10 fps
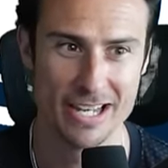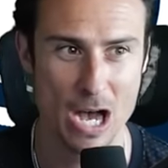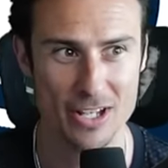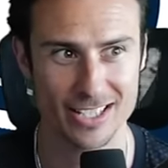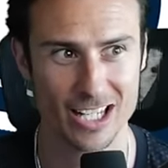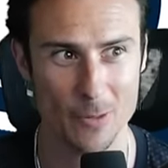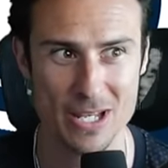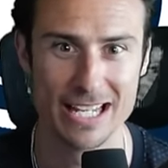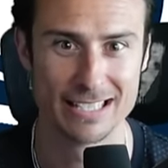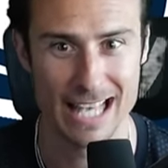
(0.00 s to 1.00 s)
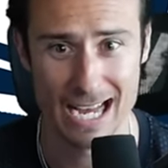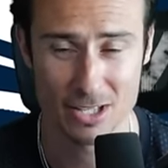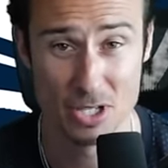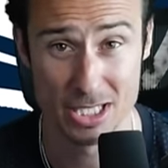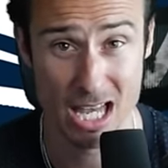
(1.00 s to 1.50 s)
Now, is it going to be
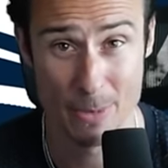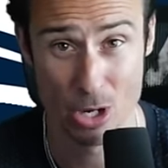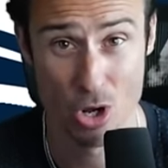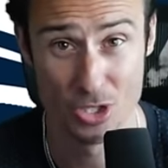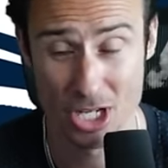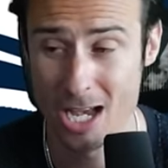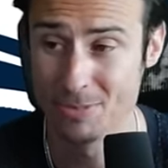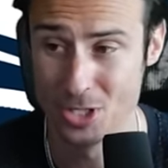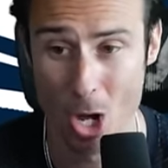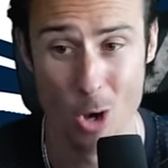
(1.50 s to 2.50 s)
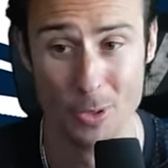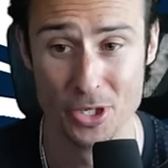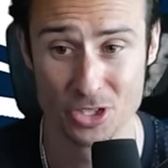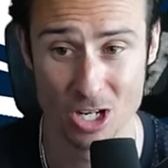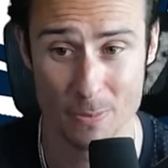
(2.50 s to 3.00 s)
exactly the same at all times? No, but
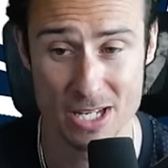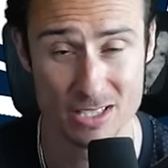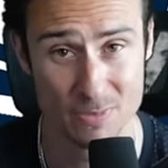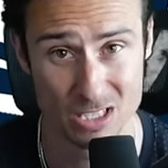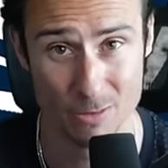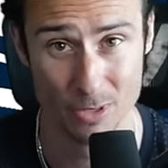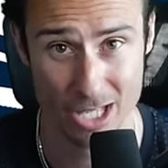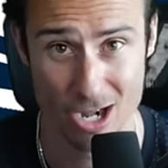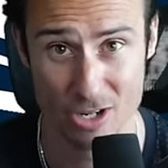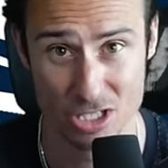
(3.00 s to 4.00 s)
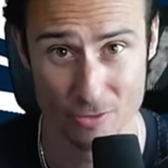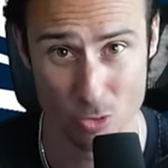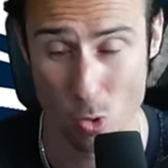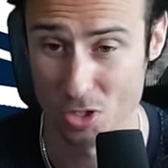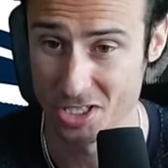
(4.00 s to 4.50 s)
there's going to be some similarities, of
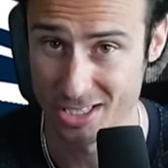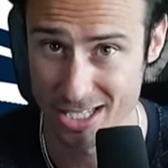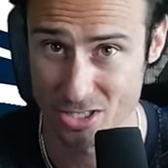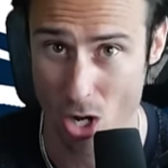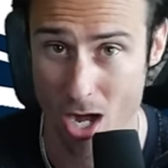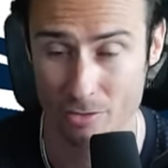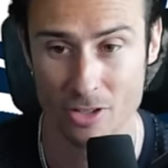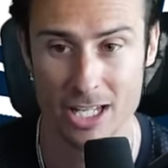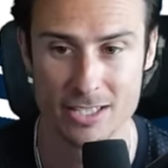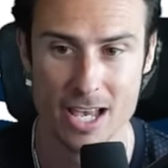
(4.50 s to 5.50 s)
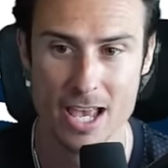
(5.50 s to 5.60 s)
course. It's his offense.